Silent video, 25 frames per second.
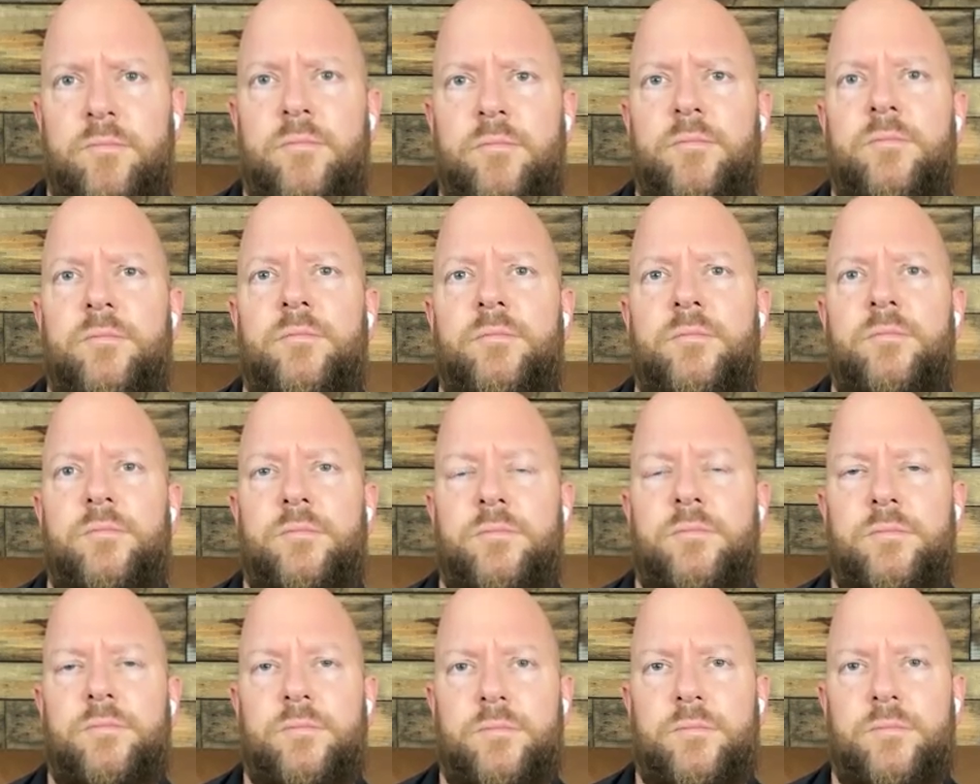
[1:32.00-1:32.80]

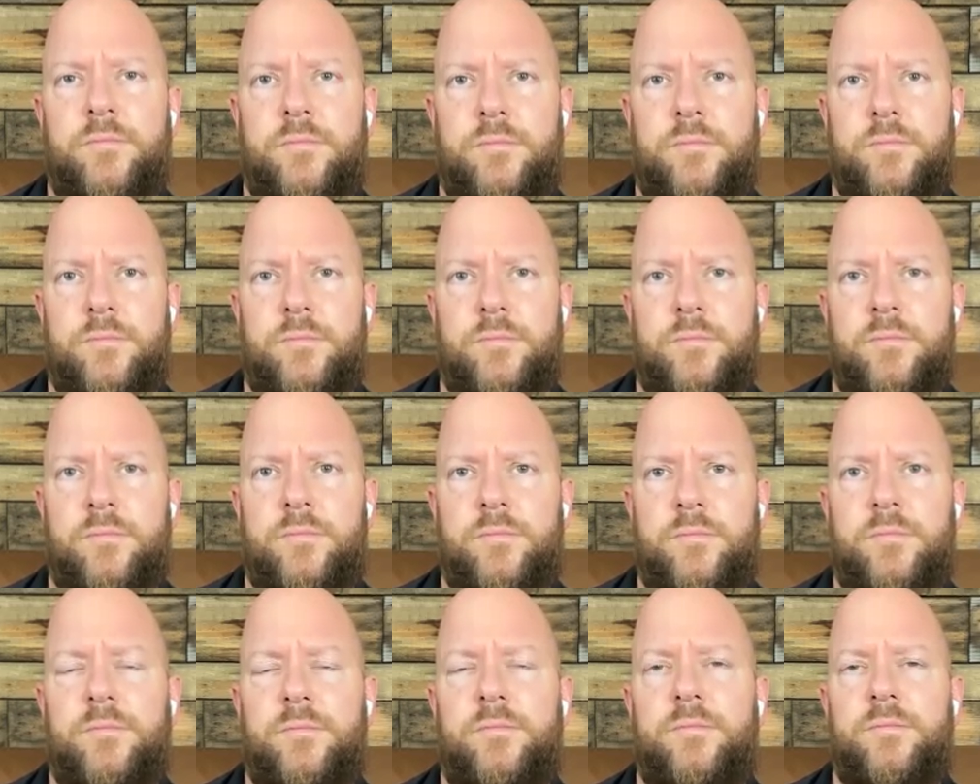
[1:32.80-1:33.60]

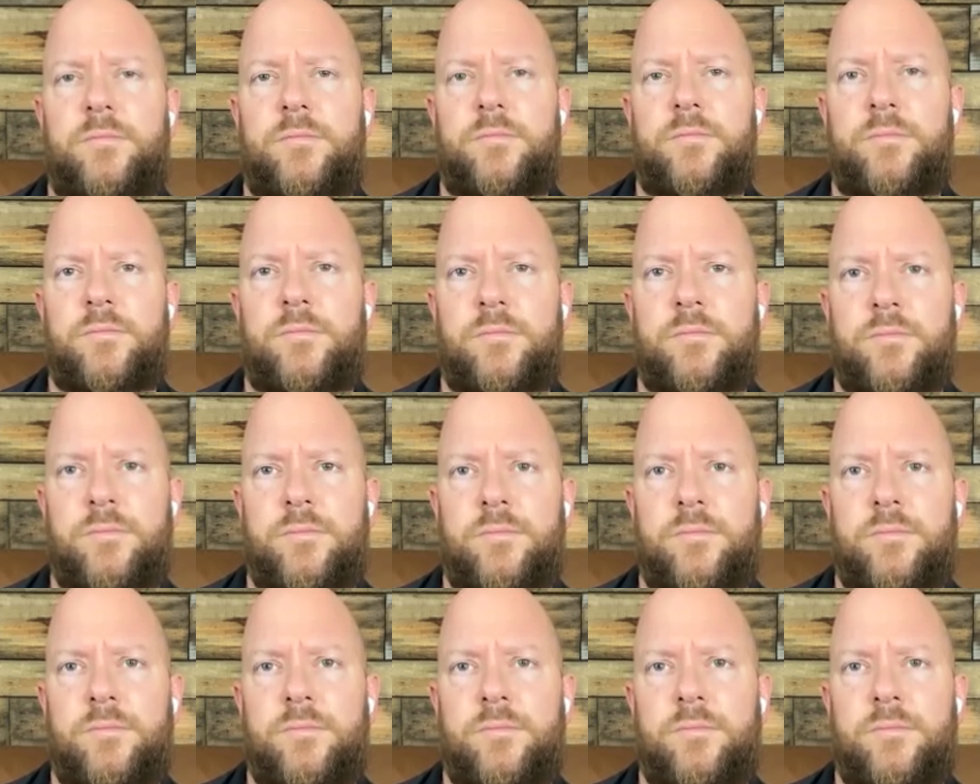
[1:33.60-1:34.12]
(not speaking)